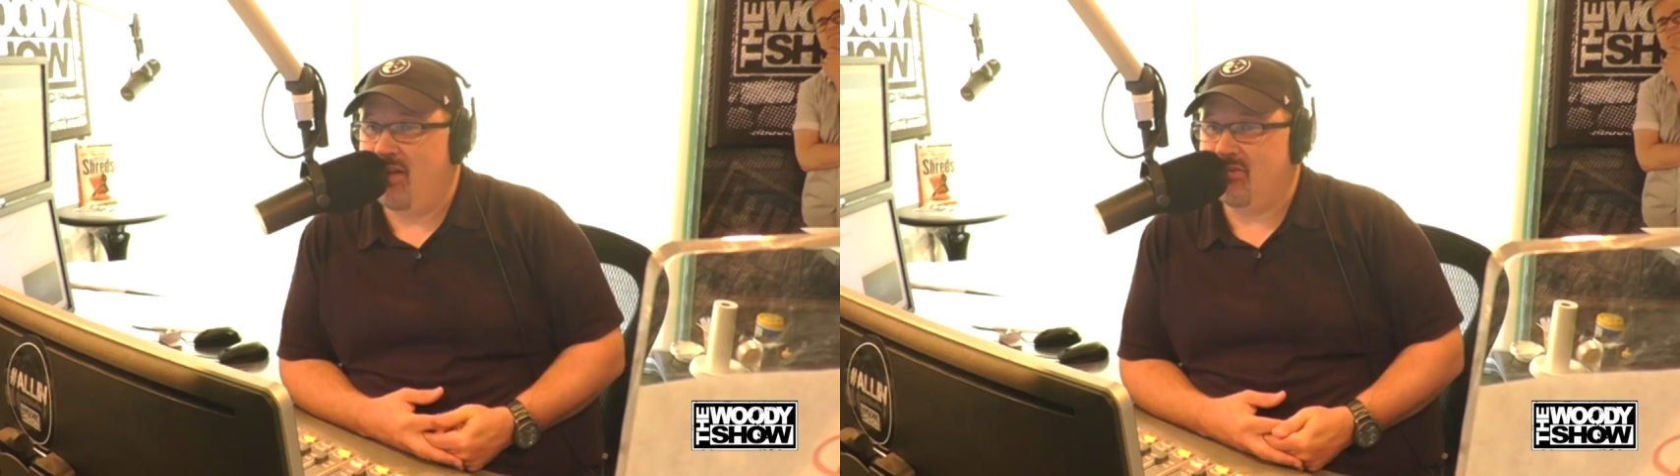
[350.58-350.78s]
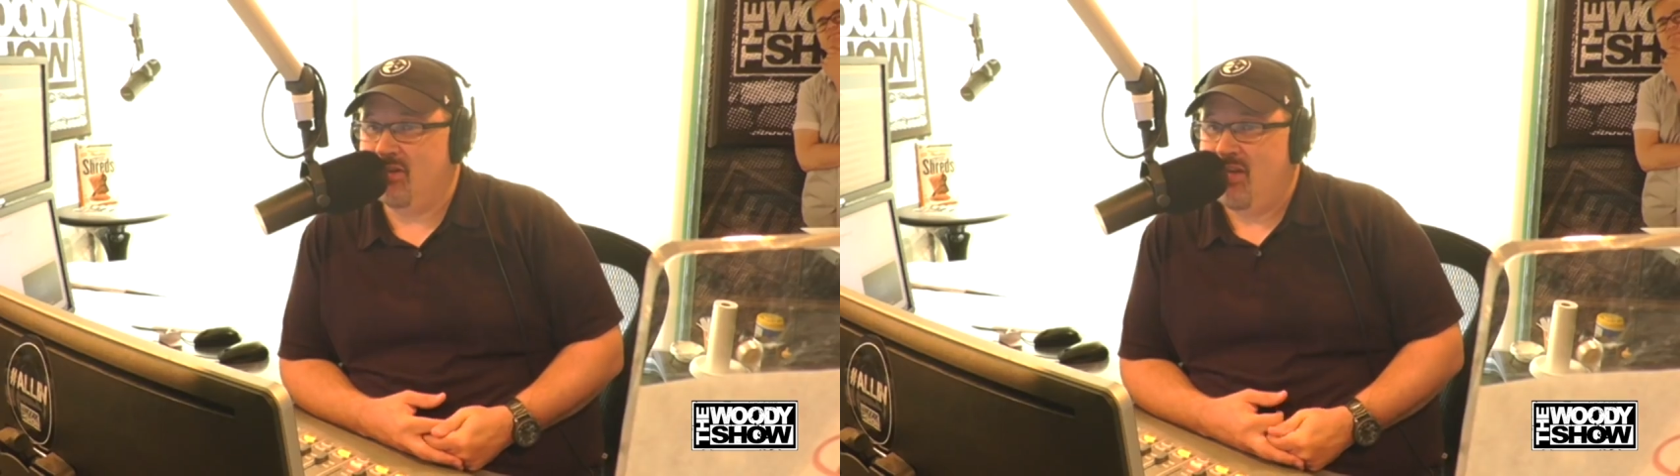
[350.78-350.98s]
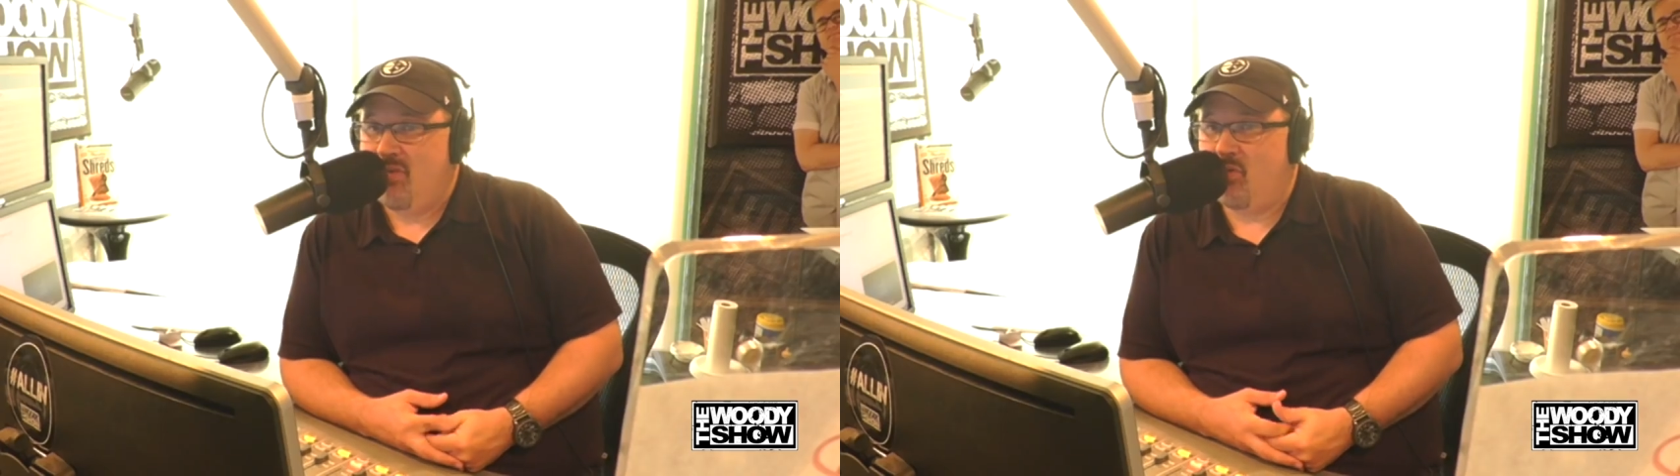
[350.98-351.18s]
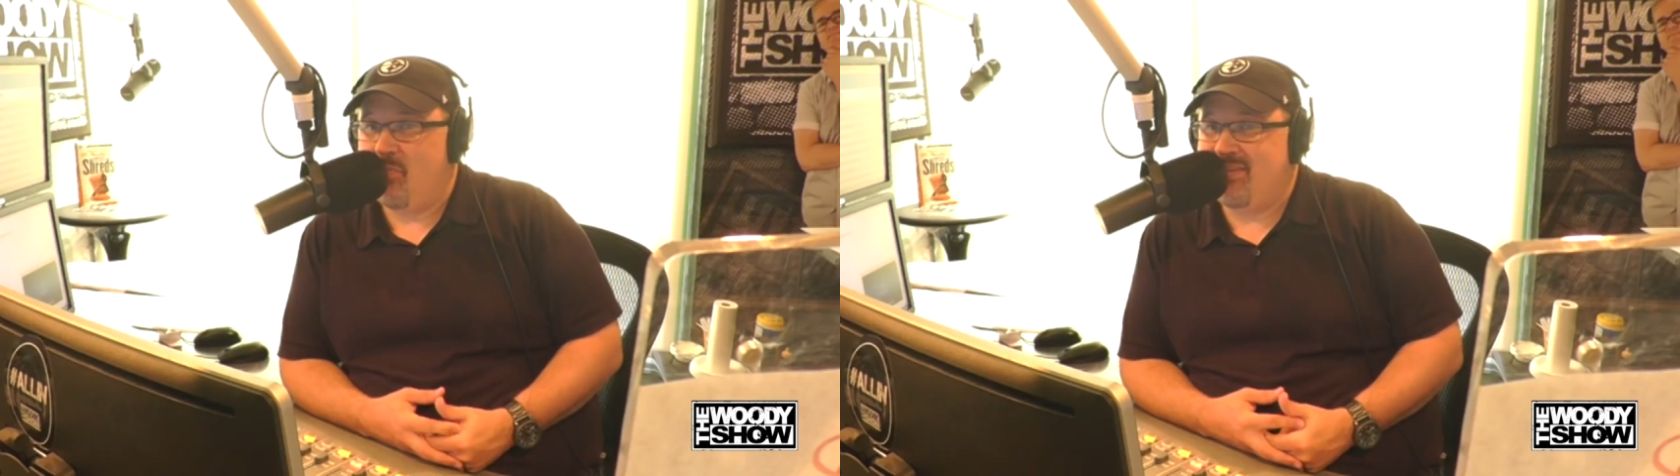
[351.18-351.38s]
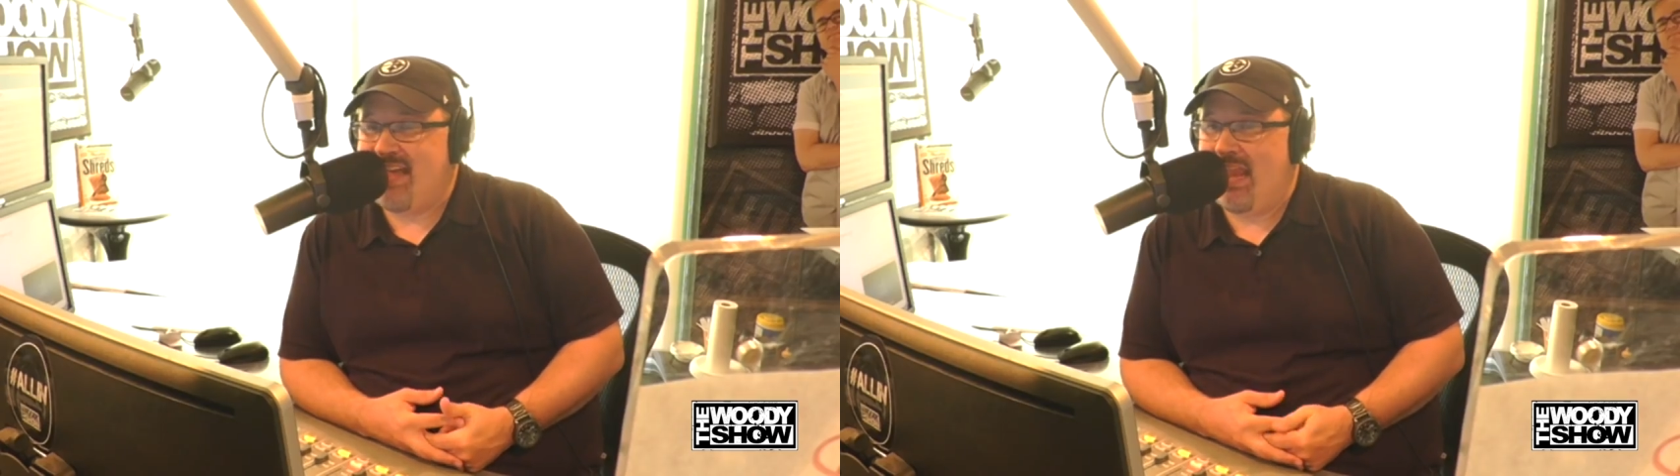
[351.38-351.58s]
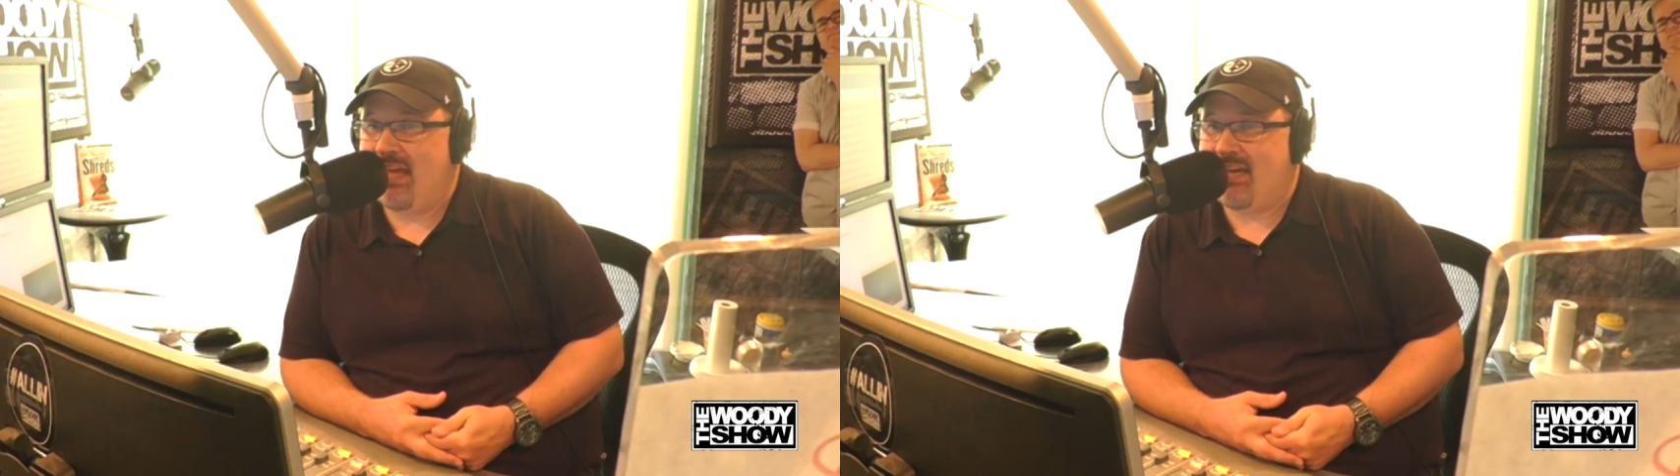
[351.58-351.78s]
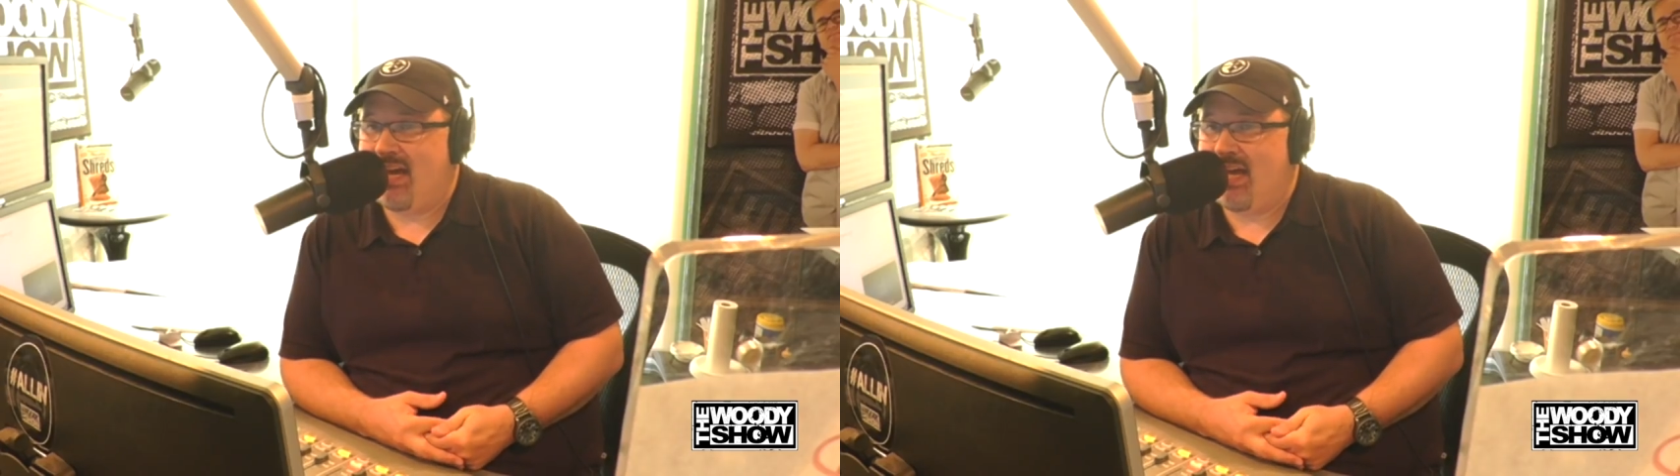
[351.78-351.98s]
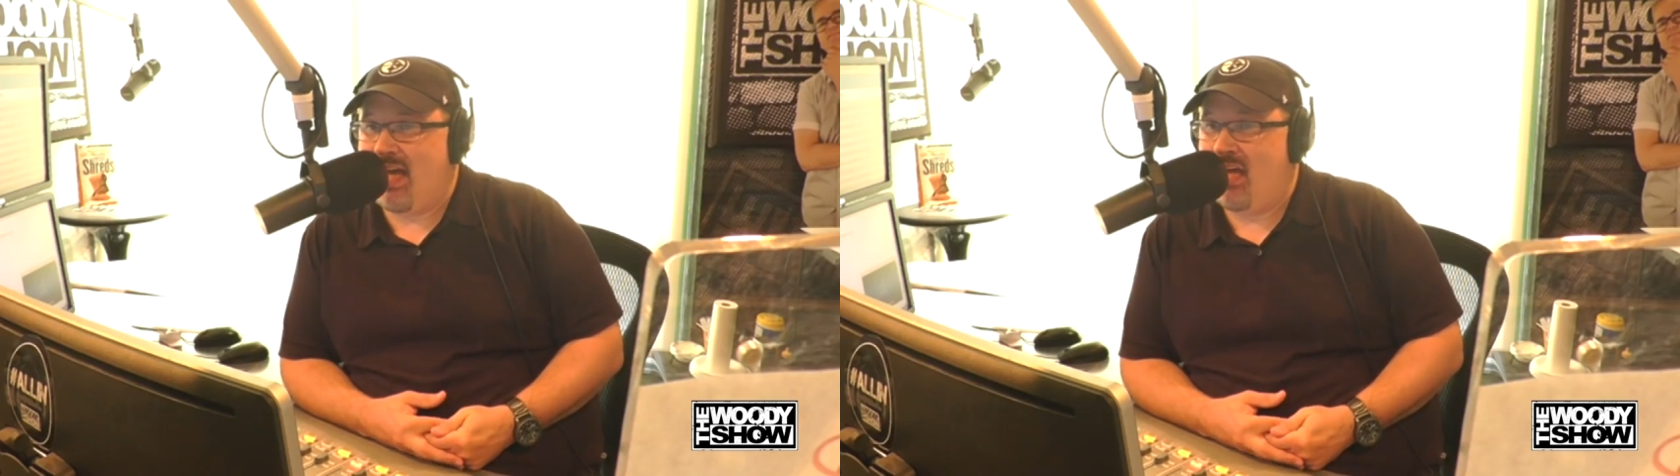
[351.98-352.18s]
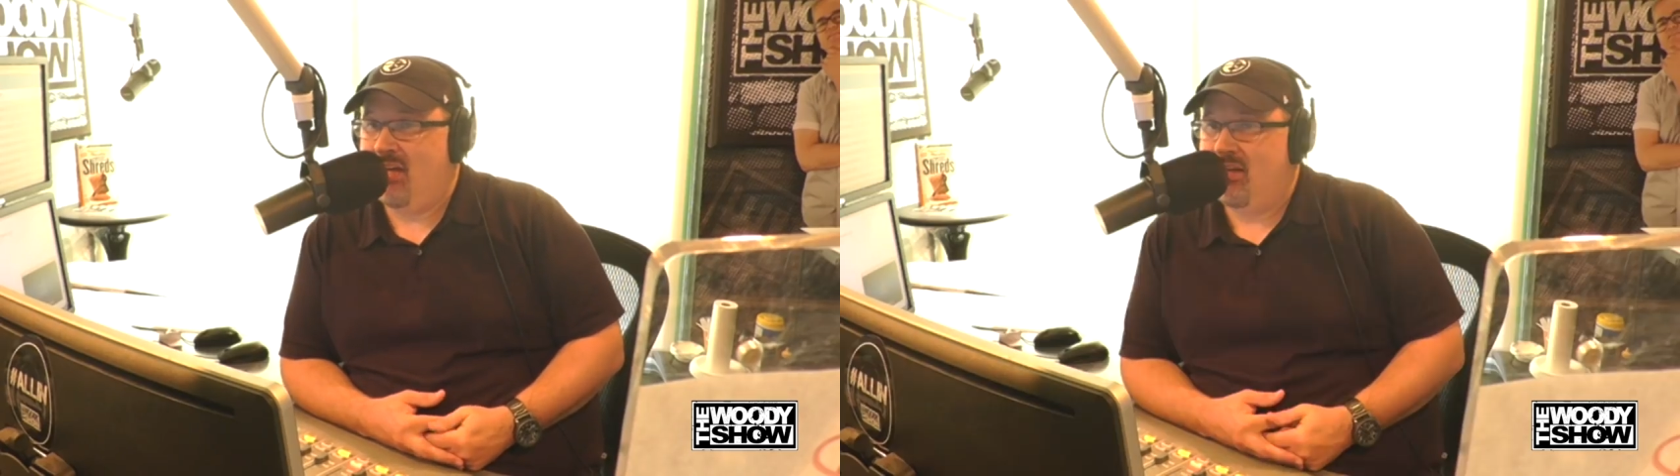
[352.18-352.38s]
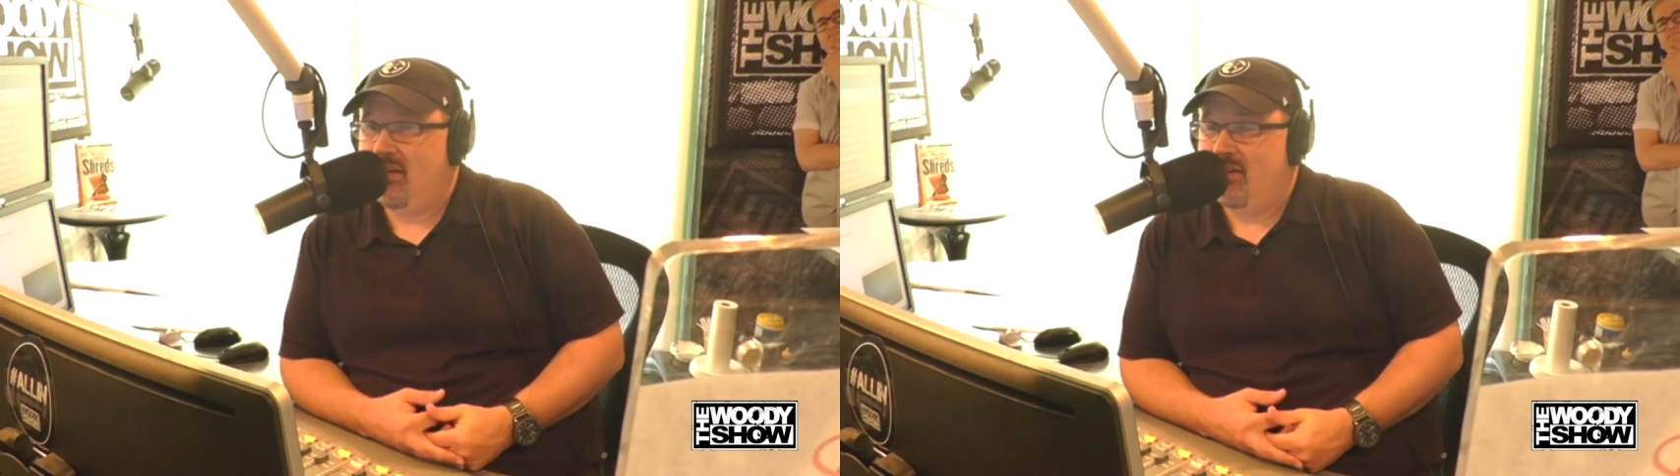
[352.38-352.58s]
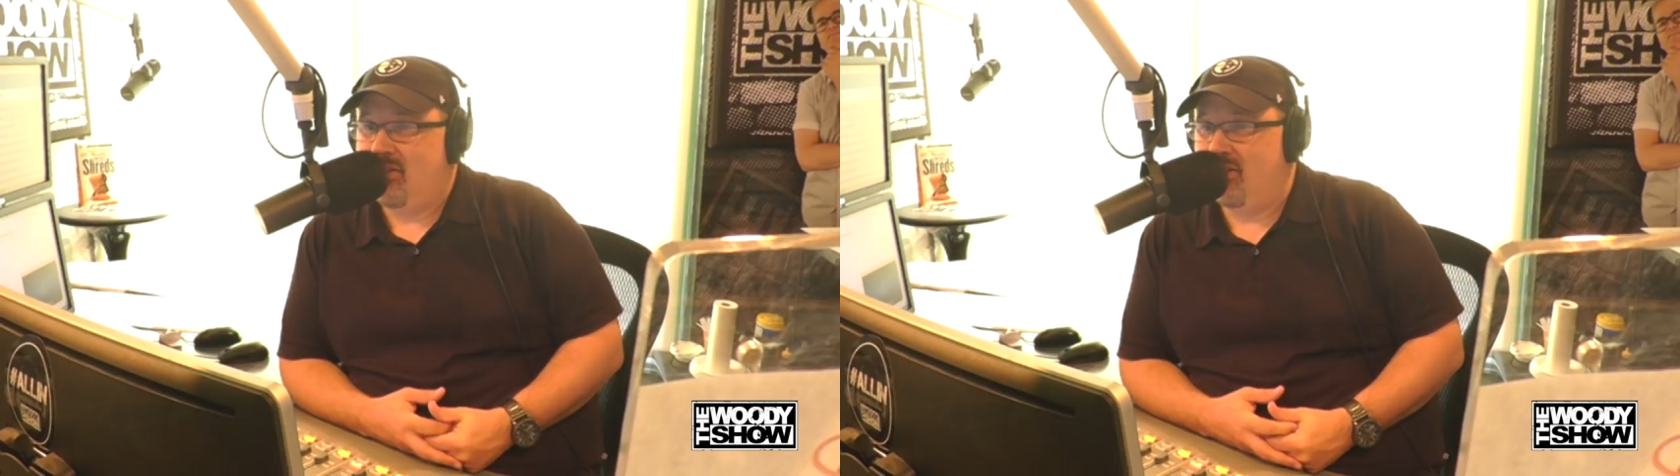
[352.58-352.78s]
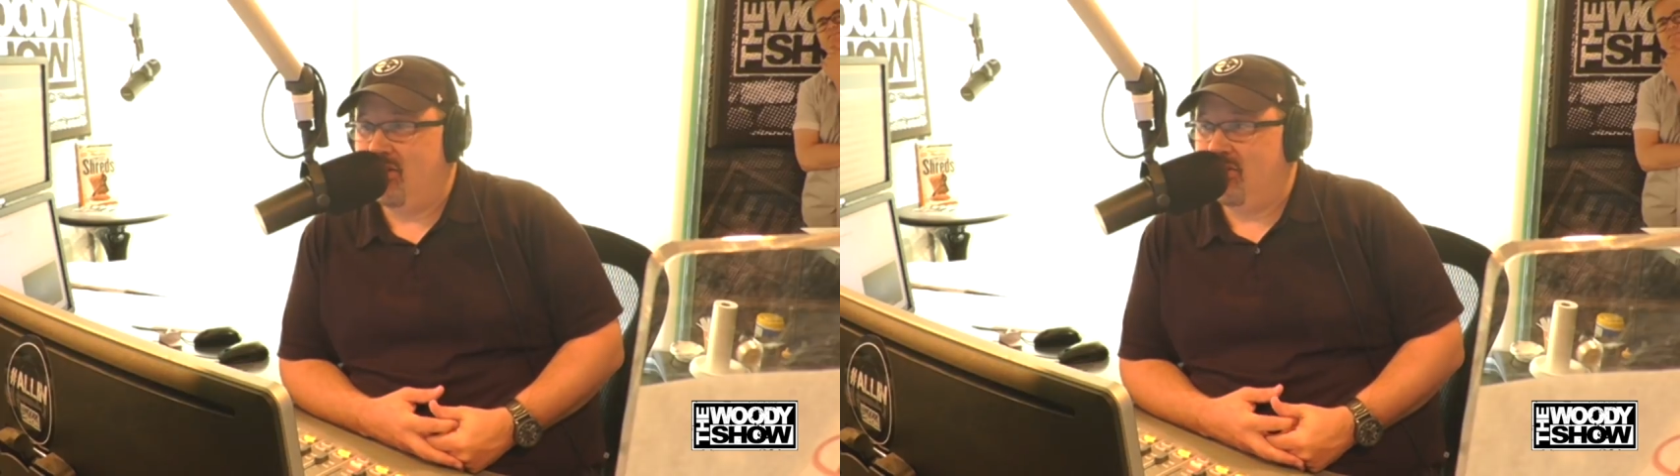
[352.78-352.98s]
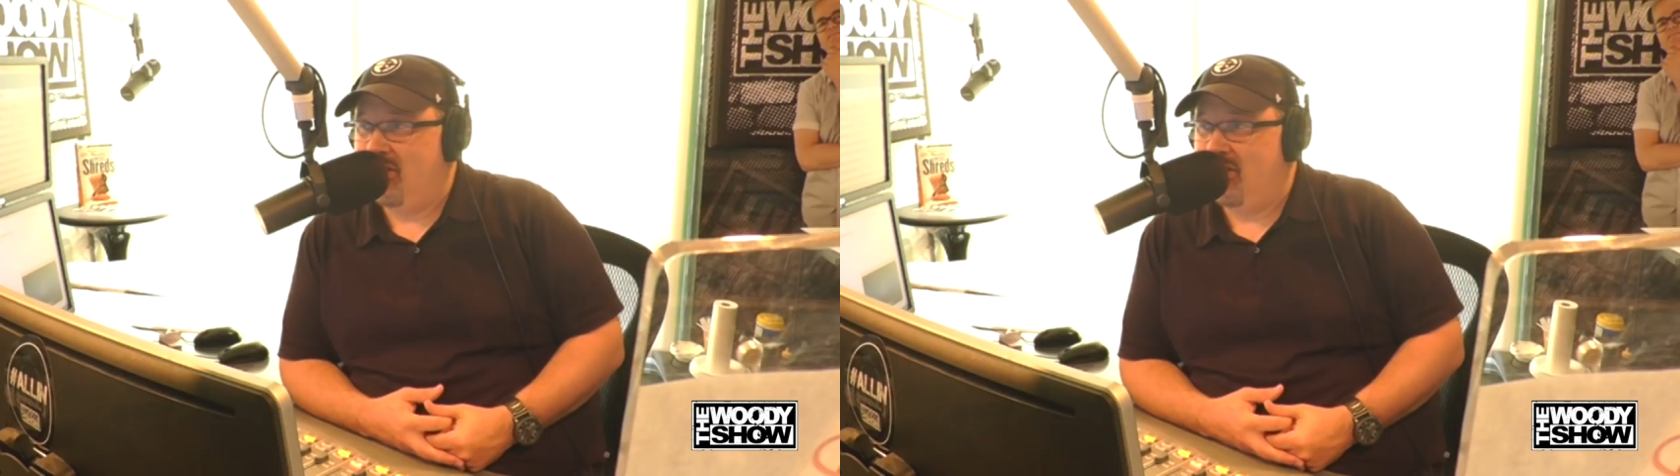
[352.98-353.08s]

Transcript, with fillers: Yeah. It's a, we're Metallica. You know,